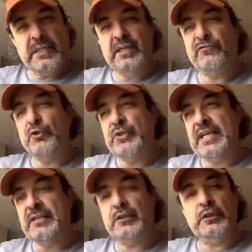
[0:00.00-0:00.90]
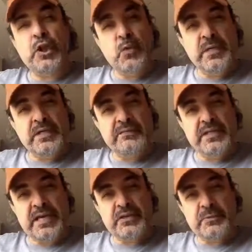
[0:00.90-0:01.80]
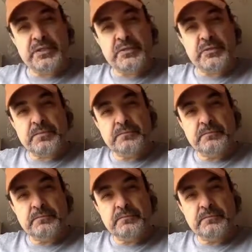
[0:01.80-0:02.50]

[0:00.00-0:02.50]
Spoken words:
If you take the low end of the estimates,